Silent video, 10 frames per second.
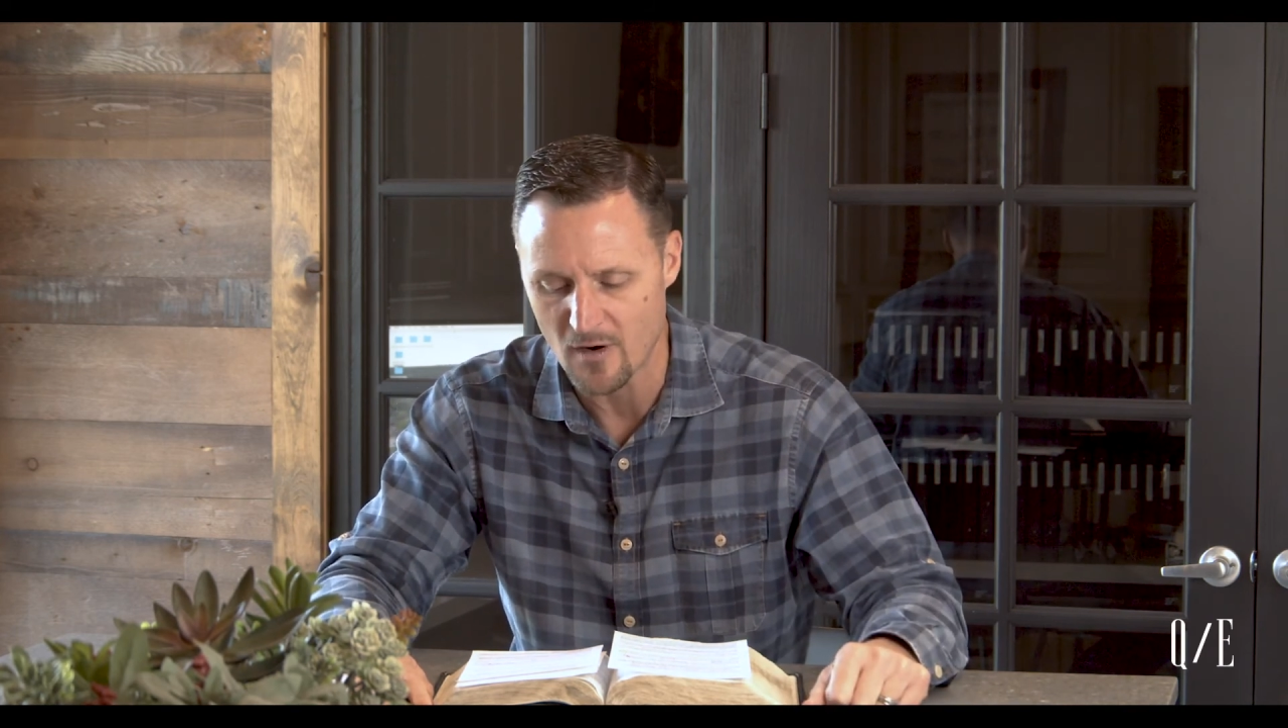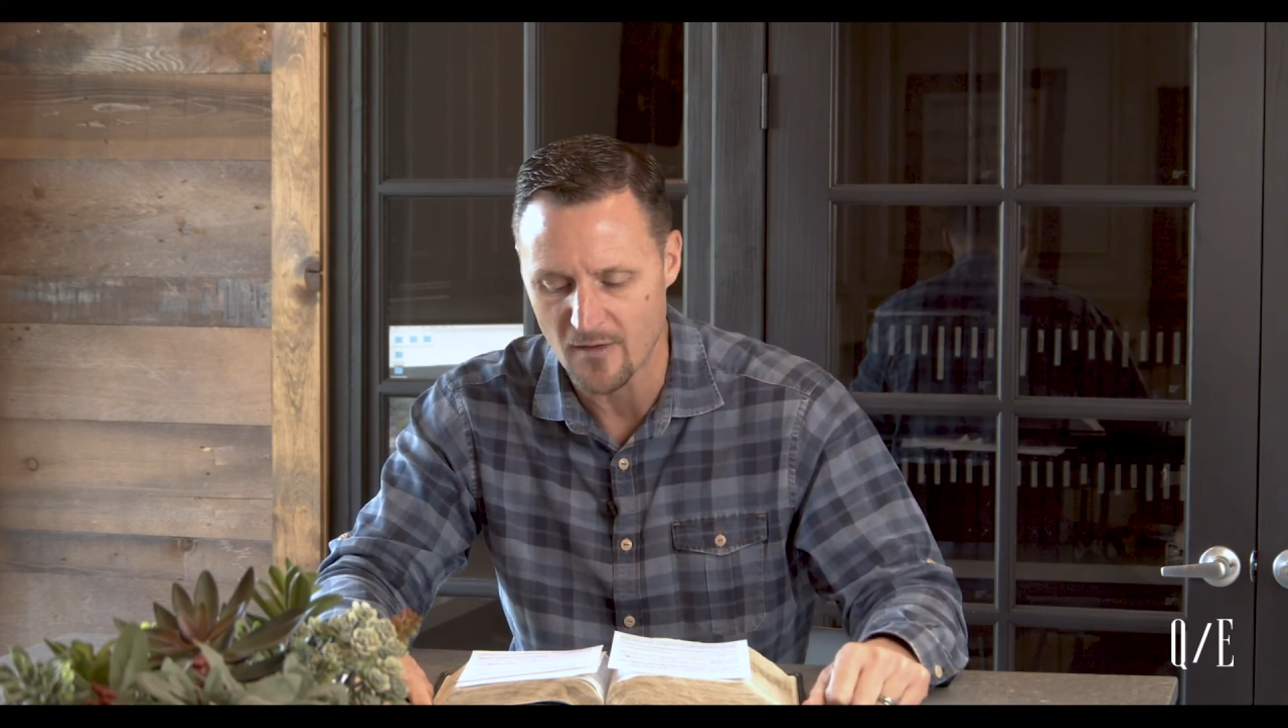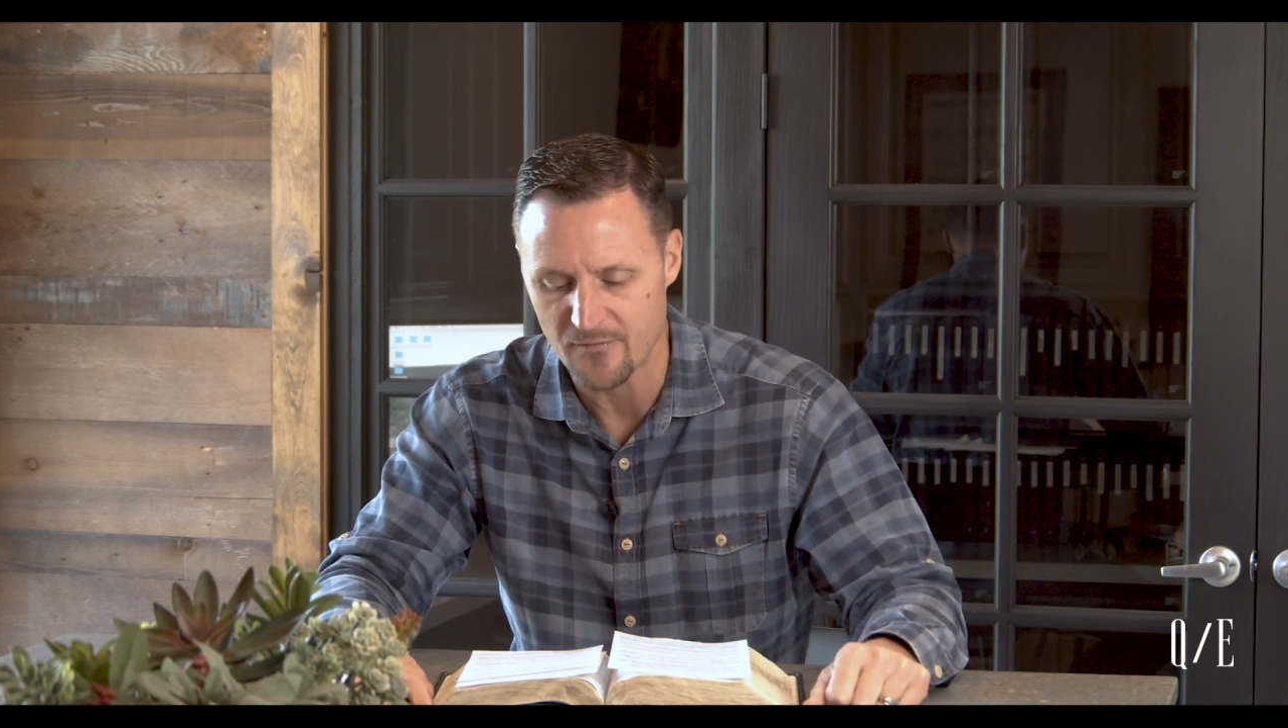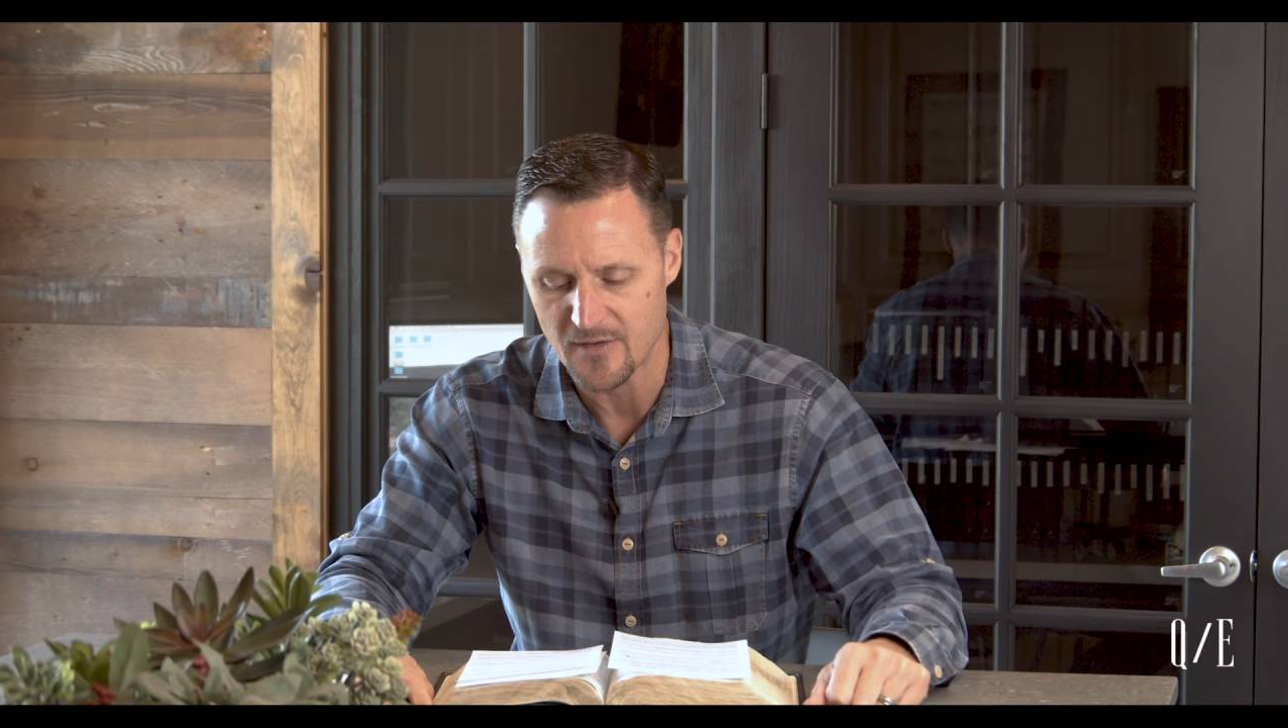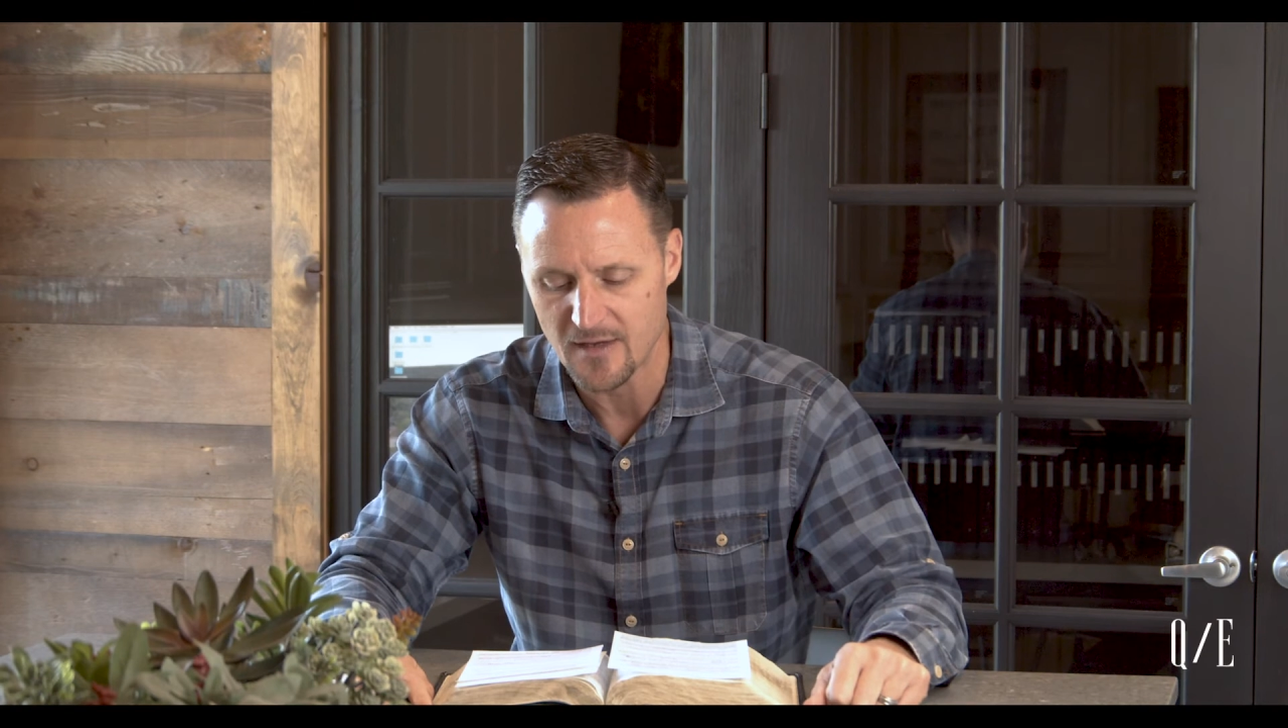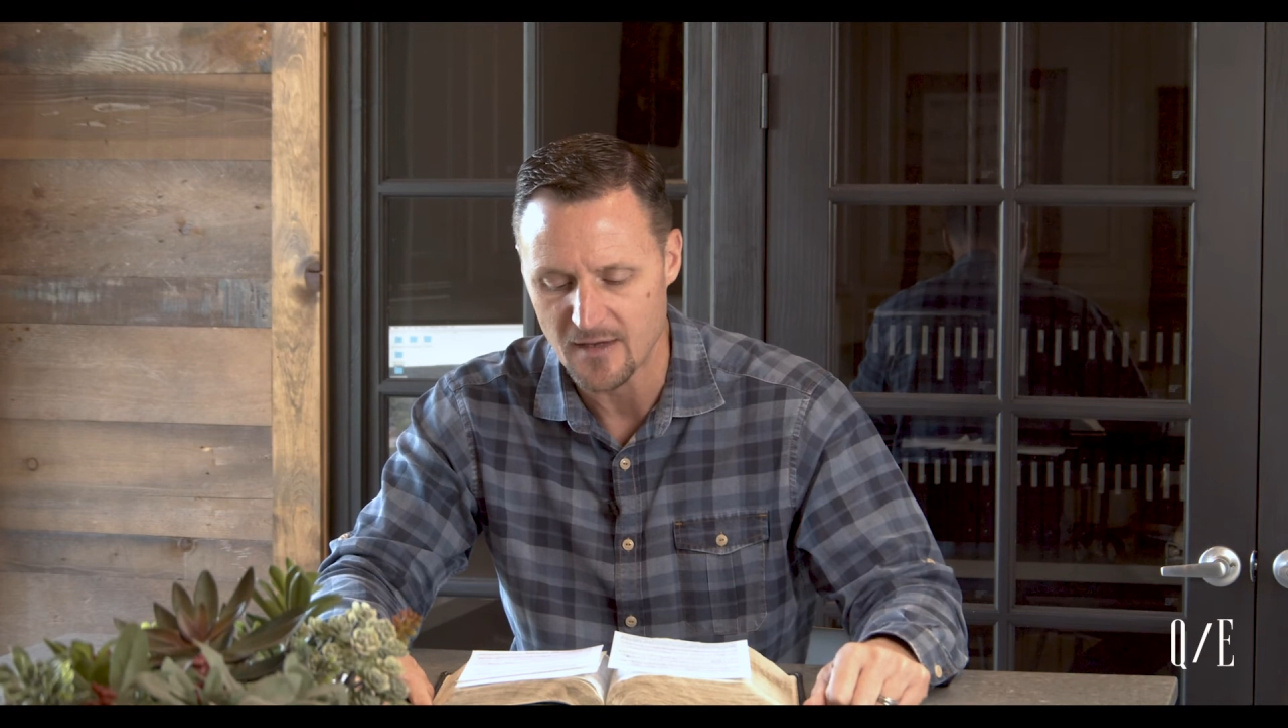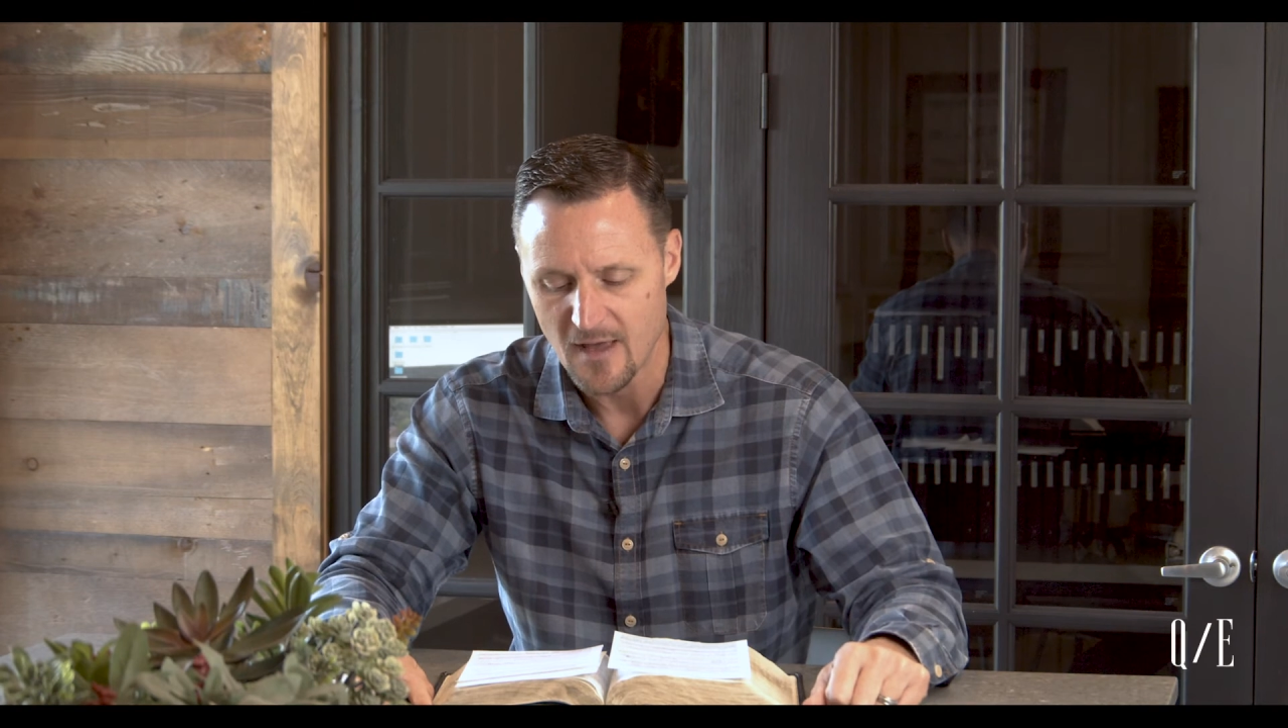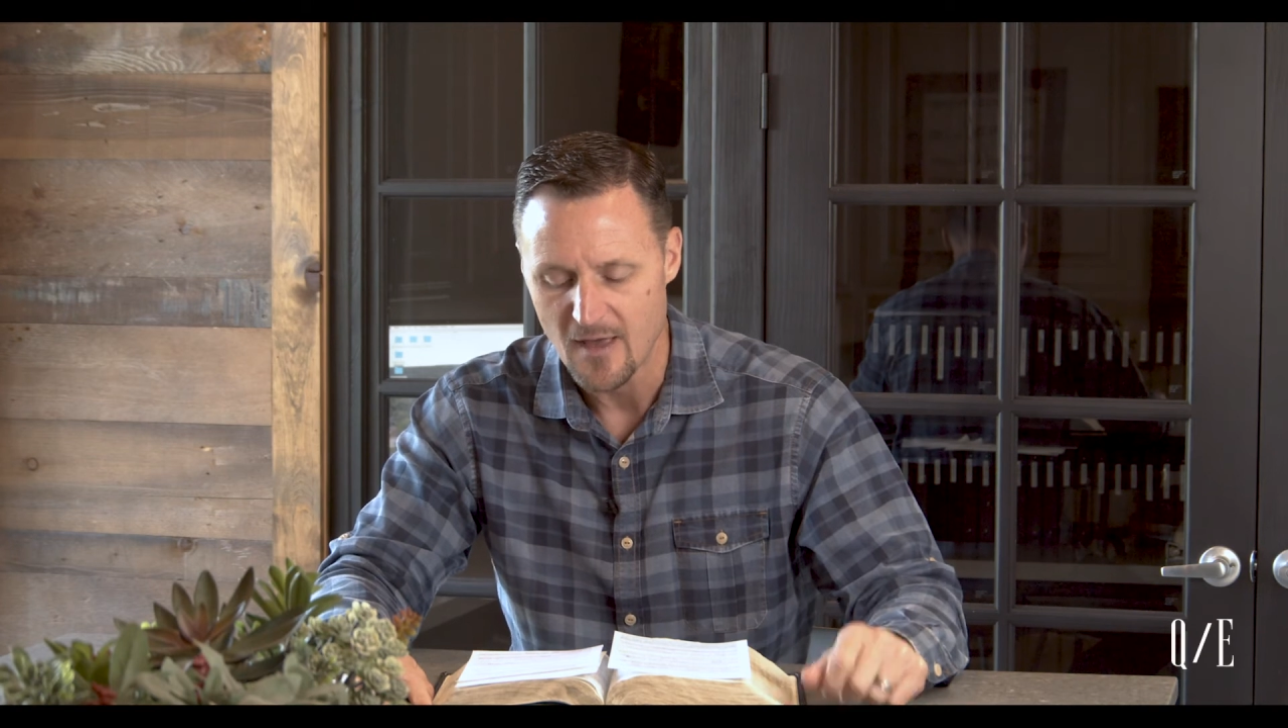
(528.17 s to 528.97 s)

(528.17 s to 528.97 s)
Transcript: on thee,